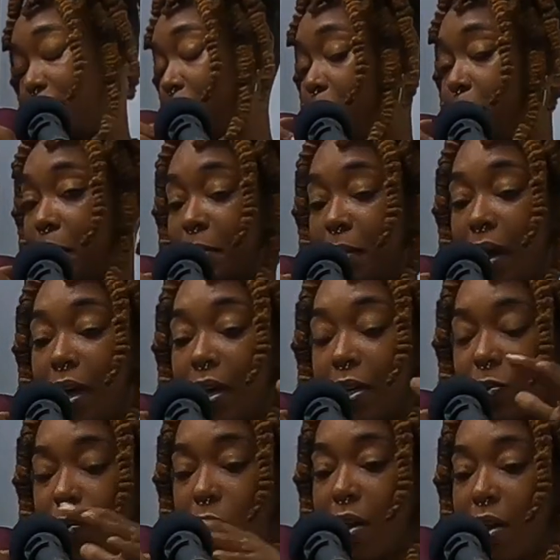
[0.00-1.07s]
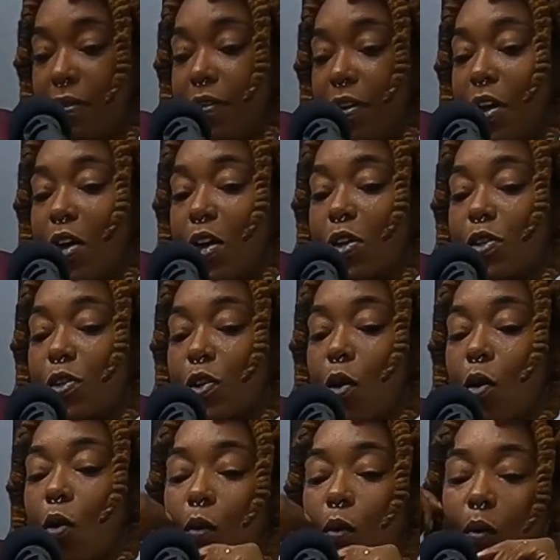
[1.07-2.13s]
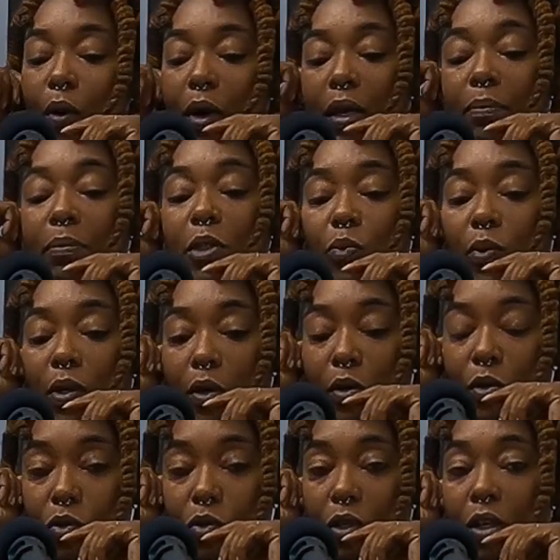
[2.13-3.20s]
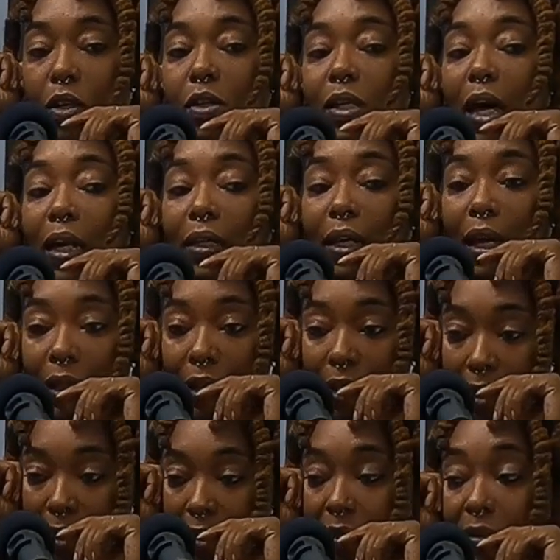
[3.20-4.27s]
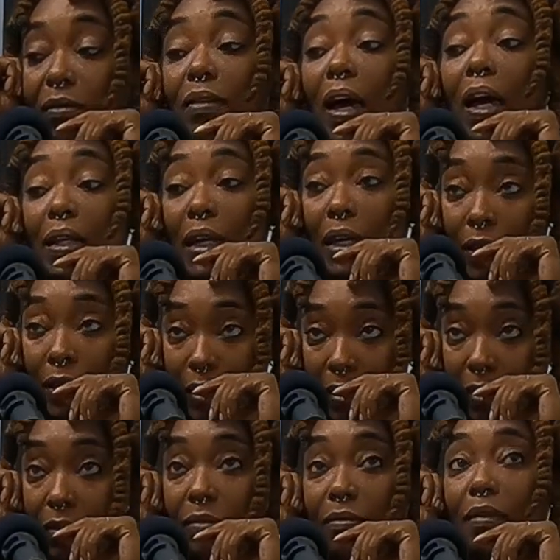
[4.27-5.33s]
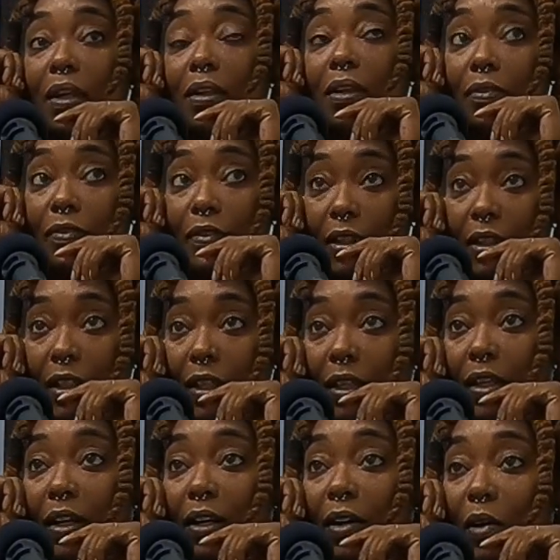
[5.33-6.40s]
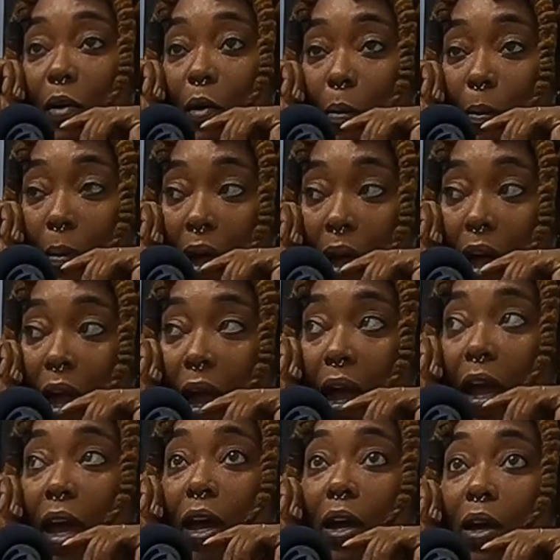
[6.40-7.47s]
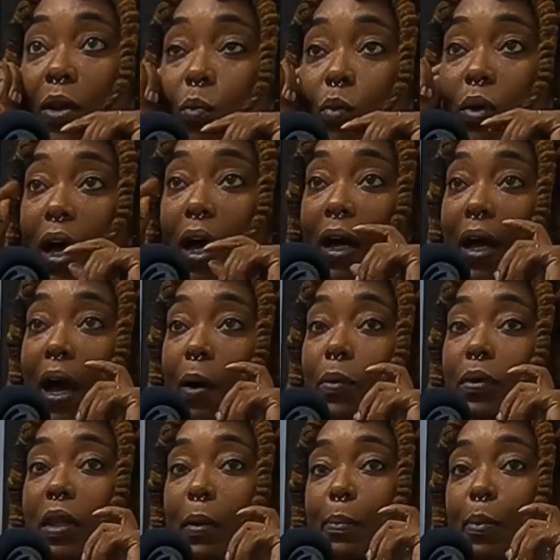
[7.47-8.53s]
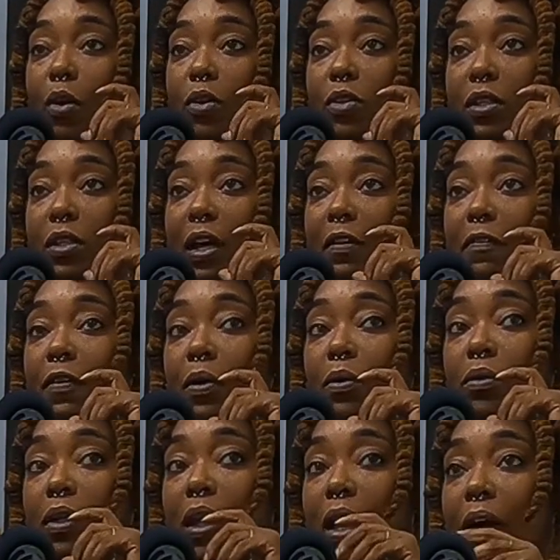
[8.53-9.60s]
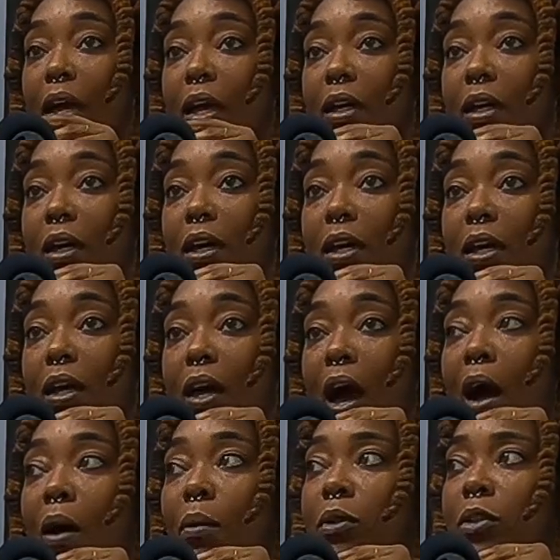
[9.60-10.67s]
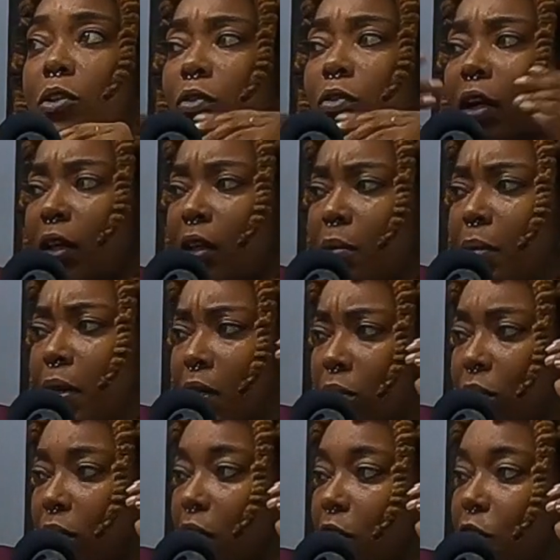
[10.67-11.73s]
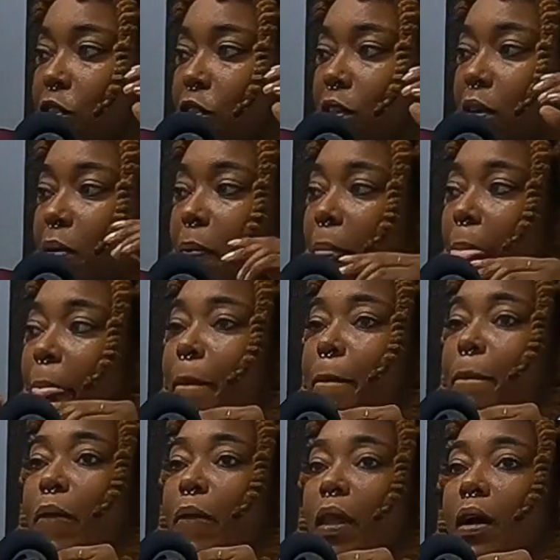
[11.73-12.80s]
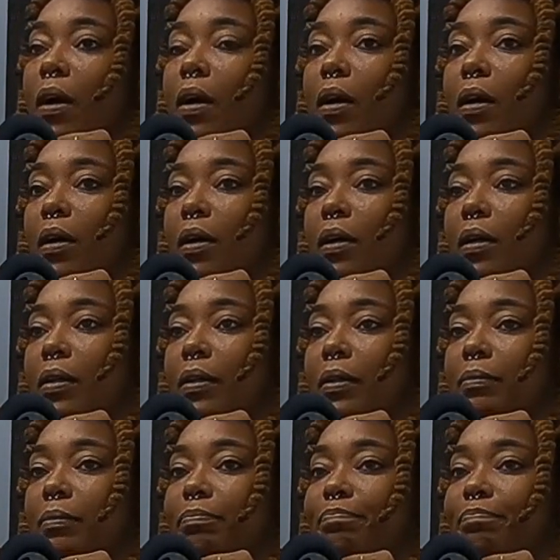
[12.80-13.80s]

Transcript: me and my ex-wife. So in between those two years, I dated I dated. I definitely did. Um, and when I got with that person, I felt like I was ready to be in a relationship. Hmm. Uh,